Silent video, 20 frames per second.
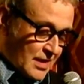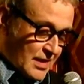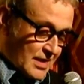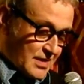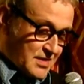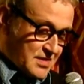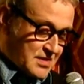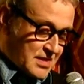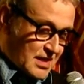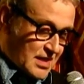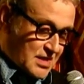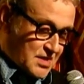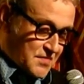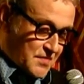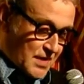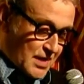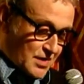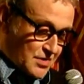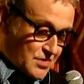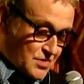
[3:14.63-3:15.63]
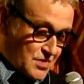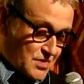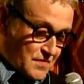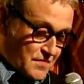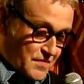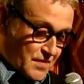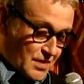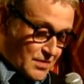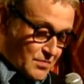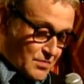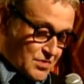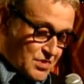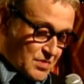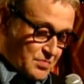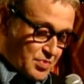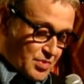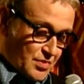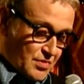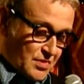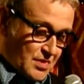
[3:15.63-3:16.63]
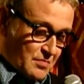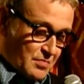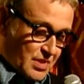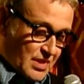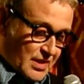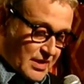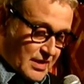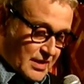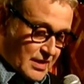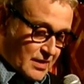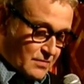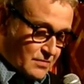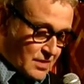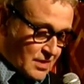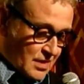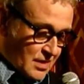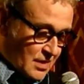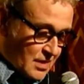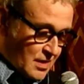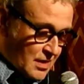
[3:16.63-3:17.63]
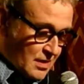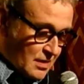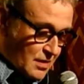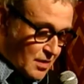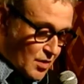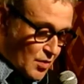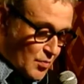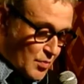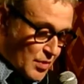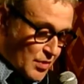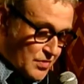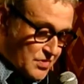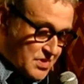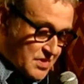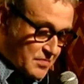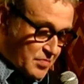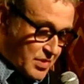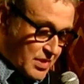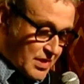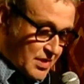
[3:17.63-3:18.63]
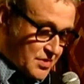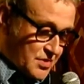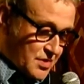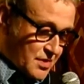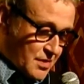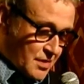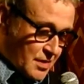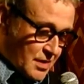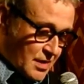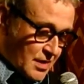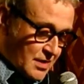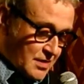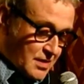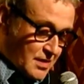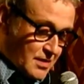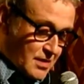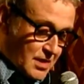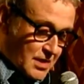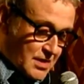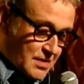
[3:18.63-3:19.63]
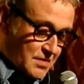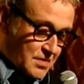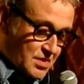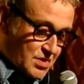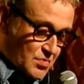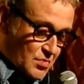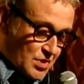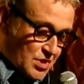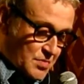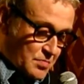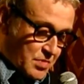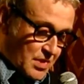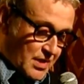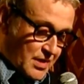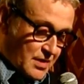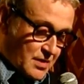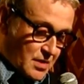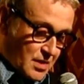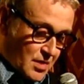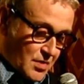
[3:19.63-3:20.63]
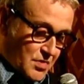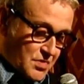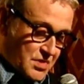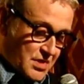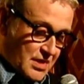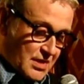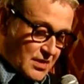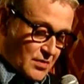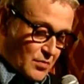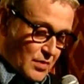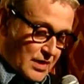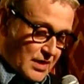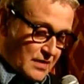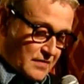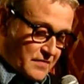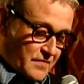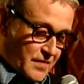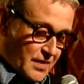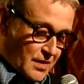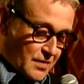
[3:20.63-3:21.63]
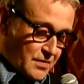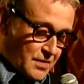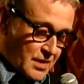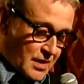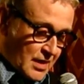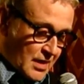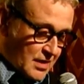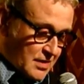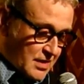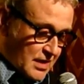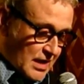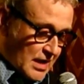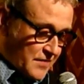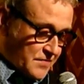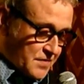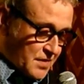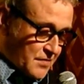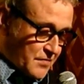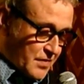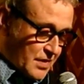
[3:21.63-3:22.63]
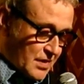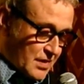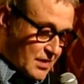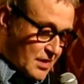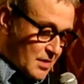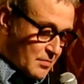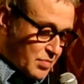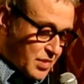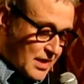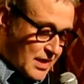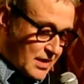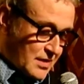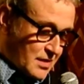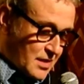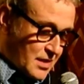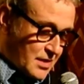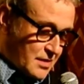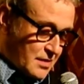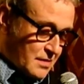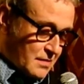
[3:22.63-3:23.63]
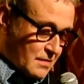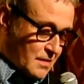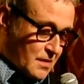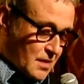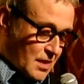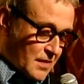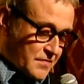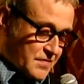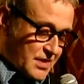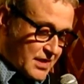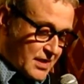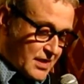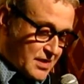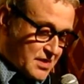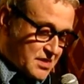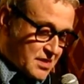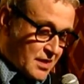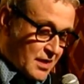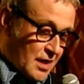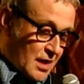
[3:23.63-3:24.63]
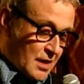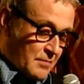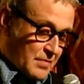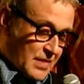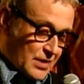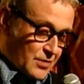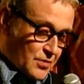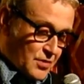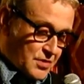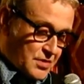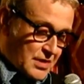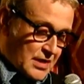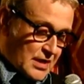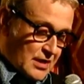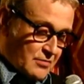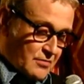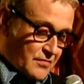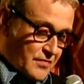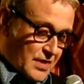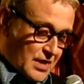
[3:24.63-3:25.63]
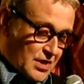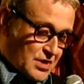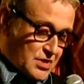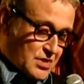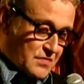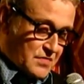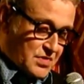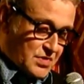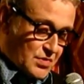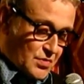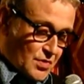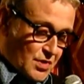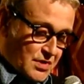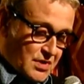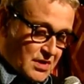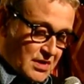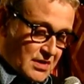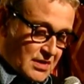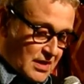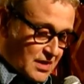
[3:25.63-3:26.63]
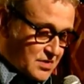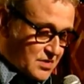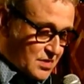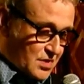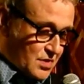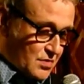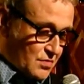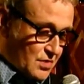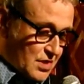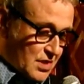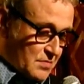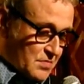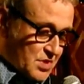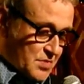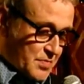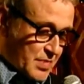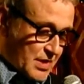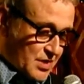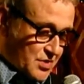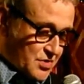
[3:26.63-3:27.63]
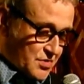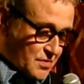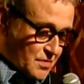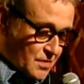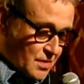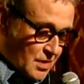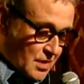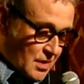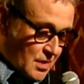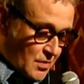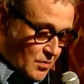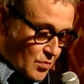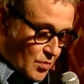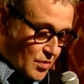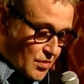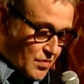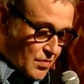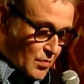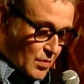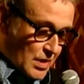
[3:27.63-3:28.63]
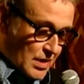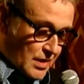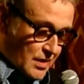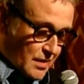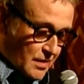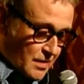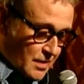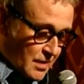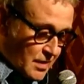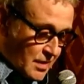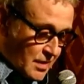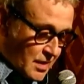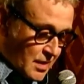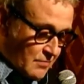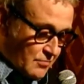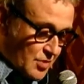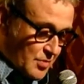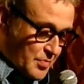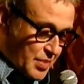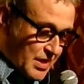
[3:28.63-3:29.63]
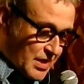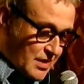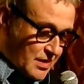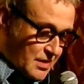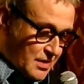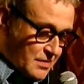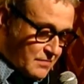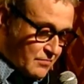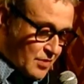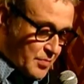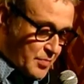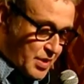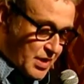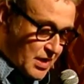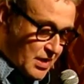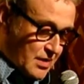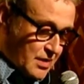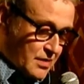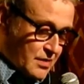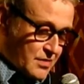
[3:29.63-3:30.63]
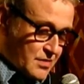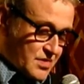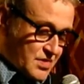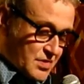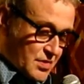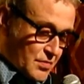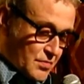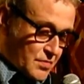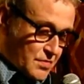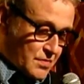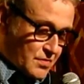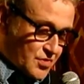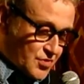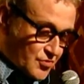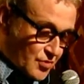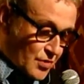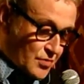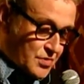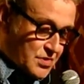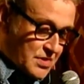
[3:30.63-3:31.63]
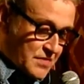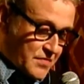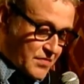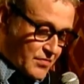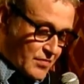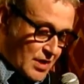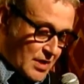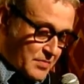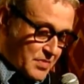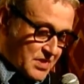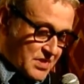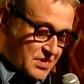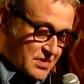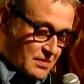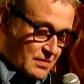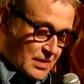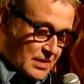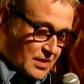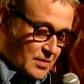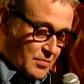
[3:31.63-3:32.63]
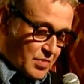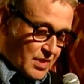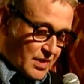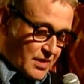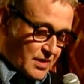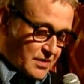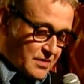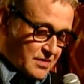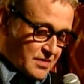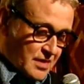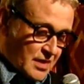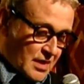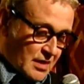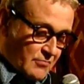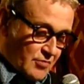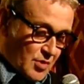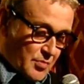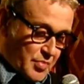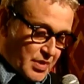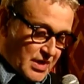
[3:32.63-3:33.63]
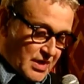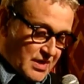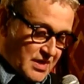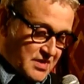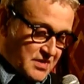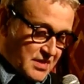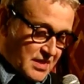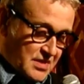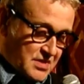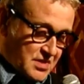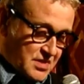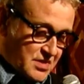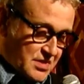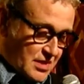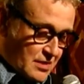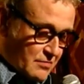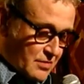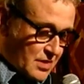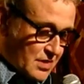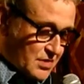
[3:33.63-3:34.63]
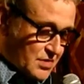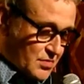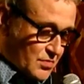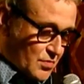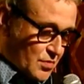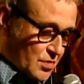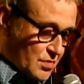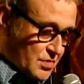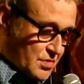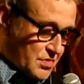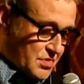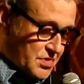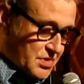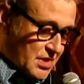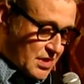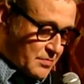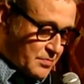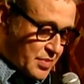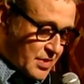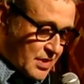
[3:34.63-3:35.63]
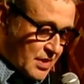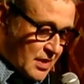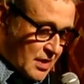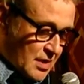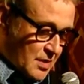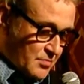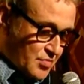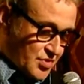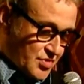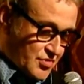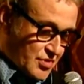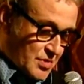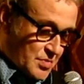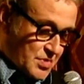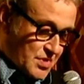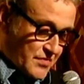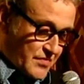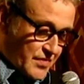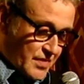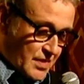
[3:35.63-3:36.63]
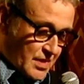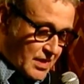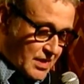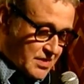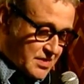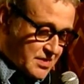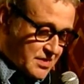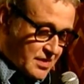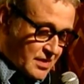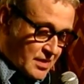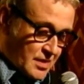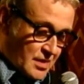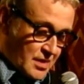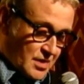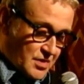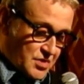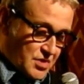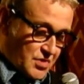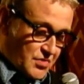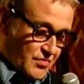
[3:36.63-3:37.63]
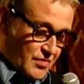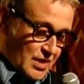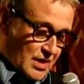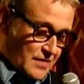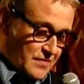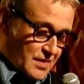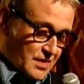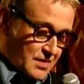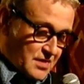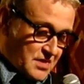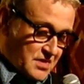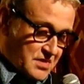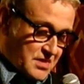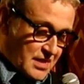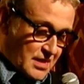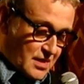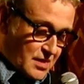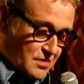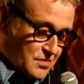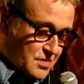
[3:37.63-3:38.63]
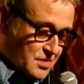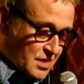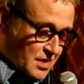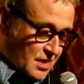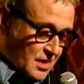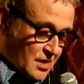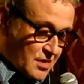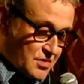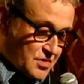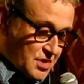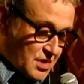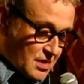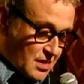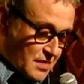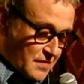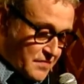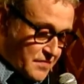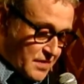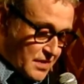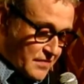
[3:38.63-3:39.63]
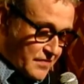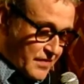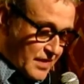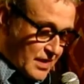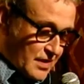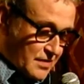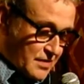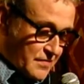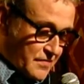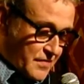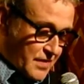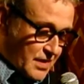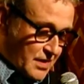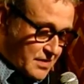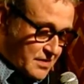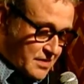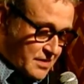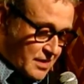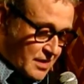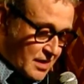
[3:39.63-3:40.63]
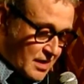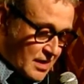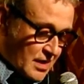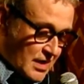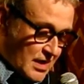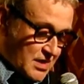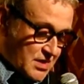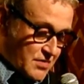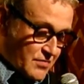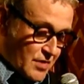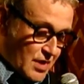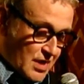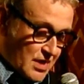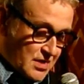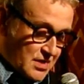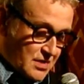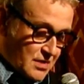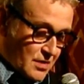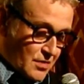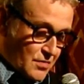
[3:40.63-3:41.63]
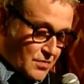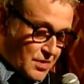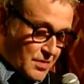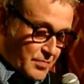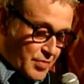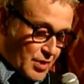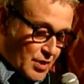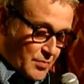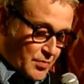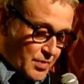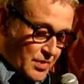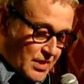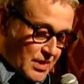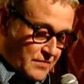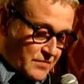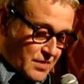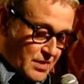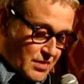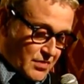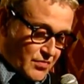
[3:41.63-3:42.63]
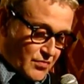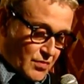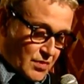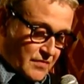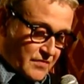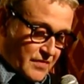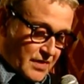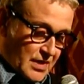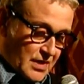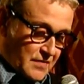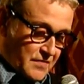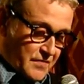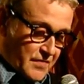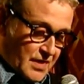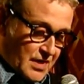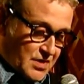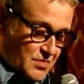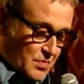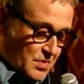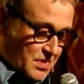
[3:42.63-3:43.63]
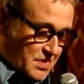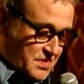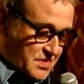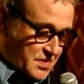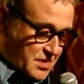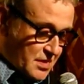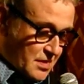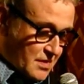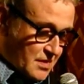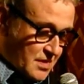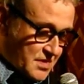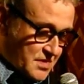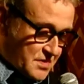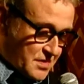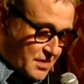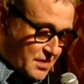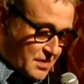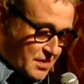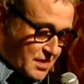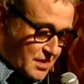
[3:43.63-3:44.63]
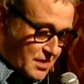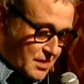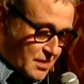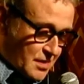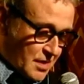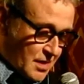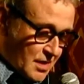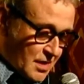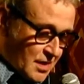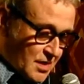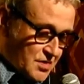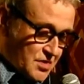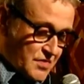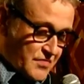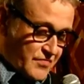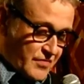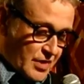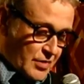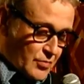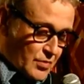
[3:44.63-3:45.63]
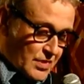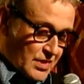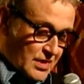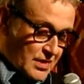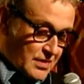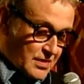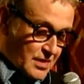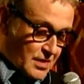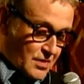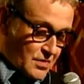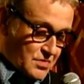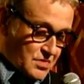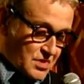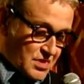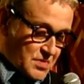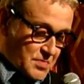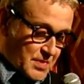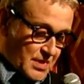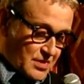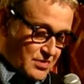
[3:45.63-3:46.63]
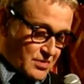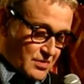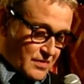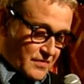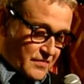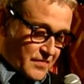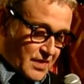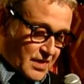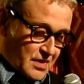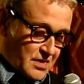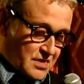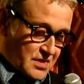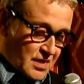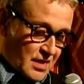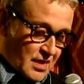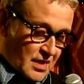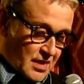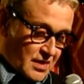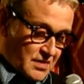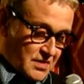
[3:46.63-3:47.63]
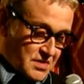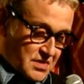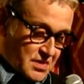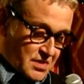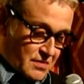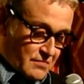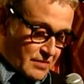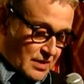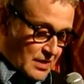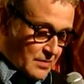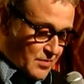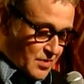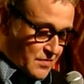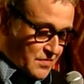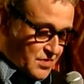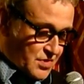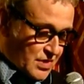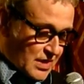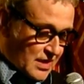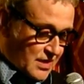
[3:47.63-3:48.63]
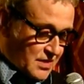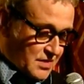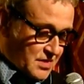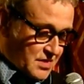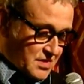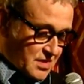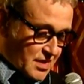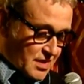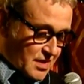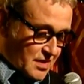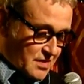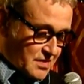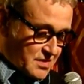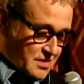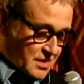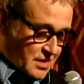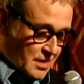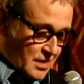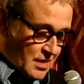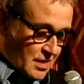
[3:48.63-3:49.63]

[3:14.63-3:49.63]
and the satisfaction she felt when she pulled the blade out. Low moans of pleasure, the click of the switchblade closing and the way it felt, the heft of it in her black leather gloved hands made all the aggravation of stalking and executing him special, worthwhile. Repeated, repeated strokes of throbbing stiletto blades, repeat as necessary until all used up prescription for lust. She thrived on these sounds. She lived for the found effects. As her eyes glowed in the purple evening through her veiled face, we could see a glistening tear. She frequently indulged in special effects in the cinerama of shattered desires.